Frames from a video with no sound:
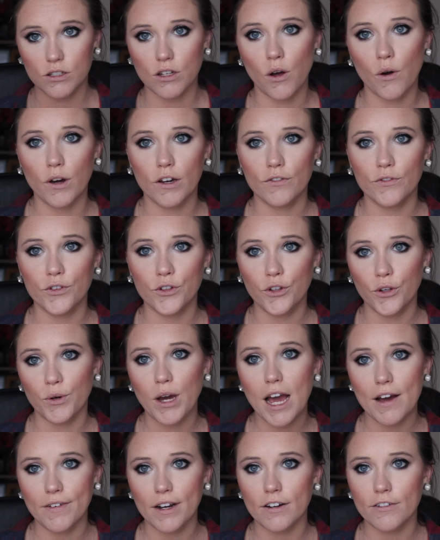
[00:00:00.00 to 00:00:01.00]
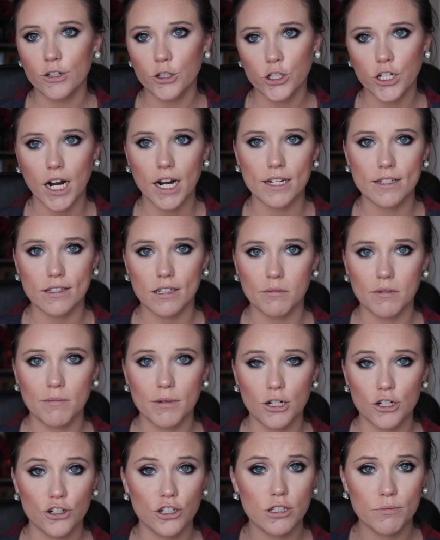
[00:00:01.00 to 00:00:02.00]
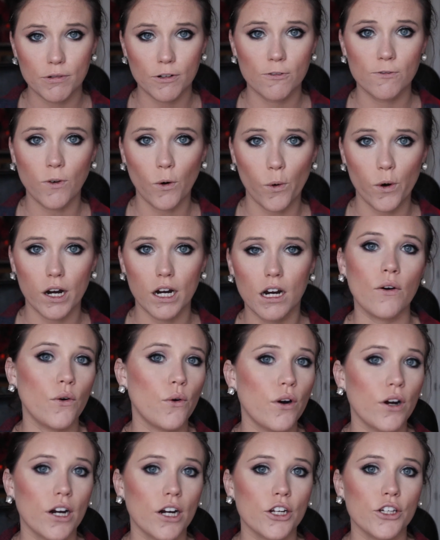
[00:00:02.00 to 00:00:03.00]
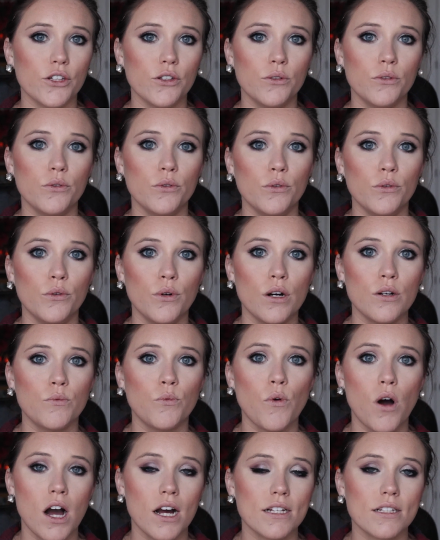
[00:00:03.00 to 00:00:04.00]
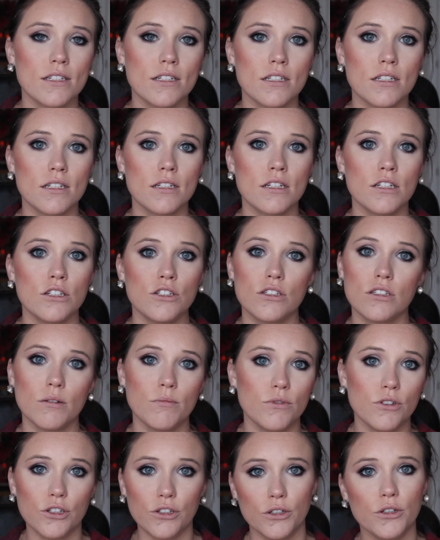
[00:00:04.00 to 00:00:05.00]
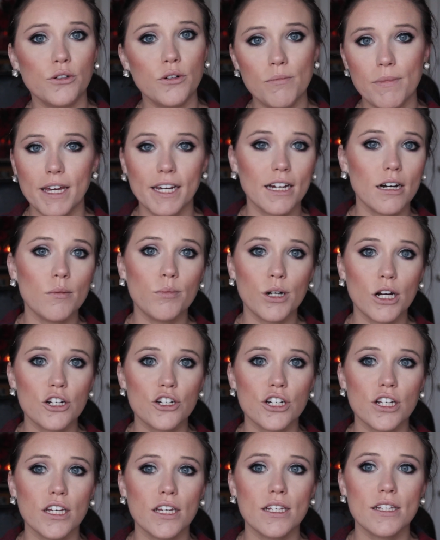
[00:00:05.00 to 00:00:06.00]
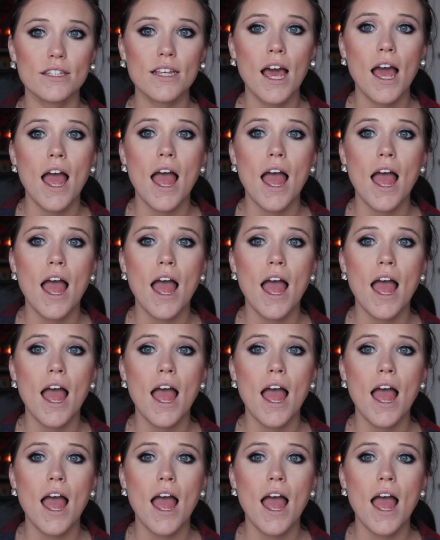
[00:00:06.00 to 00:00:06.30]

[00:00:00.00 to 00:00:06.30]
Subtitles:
So if you have never tried Sigma brushes before, or you want some new makeup brushes